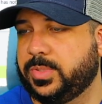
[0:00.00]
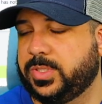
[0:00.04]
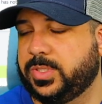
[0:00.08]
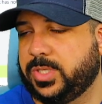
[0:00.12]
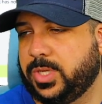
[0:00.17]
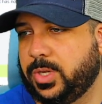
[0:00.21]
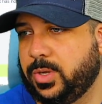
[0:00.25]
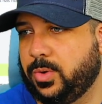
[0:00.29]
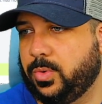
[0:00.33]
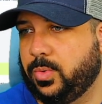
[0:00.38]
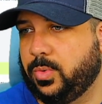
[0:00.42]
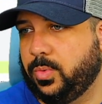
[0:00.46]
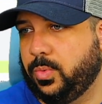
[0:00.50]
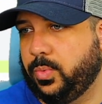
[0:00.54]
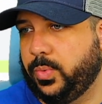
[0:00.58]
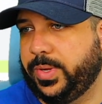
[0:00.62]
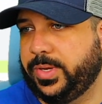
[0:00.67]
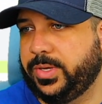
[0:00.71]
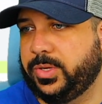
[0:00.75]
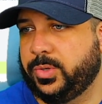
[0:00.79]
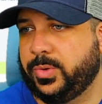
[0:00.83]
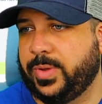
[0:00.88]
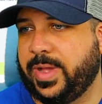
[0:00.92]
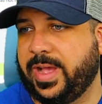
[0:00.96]
So we
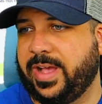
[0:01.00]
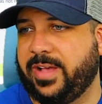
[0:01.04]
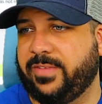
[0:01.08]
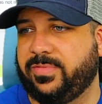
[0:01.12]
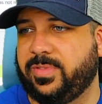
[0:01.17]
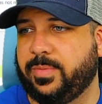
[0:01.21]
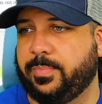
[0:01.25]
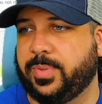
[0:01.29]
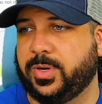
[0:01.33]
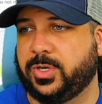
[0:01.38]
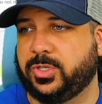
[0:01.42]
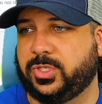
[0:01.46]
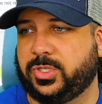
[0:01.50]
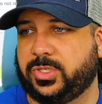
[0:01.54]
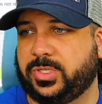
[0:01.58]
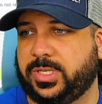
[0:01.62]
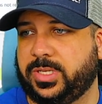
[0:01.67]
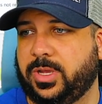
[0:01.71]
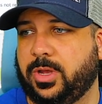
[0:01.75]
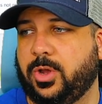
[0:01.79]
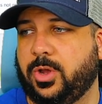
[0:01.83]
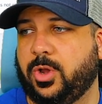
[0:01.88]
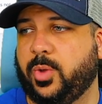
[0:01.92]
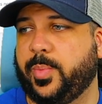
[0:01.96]
do have the
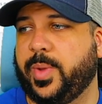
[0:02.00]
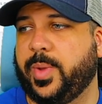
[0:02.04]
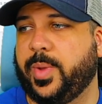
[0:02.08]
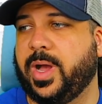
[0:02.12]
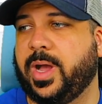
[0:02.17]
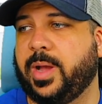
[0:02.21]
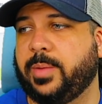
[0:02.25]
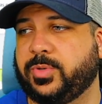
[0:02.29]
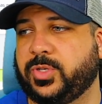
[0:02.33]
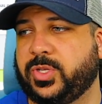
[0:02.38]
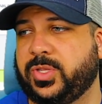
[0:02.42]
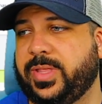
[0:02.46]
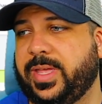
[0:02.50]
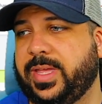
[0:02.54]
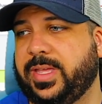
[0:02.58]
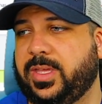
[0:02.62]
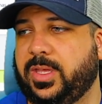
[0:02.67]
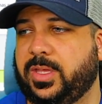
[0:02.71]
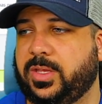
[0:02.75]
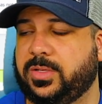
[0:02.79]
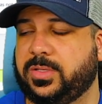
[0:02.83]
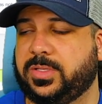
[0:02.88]
purchasing a home option that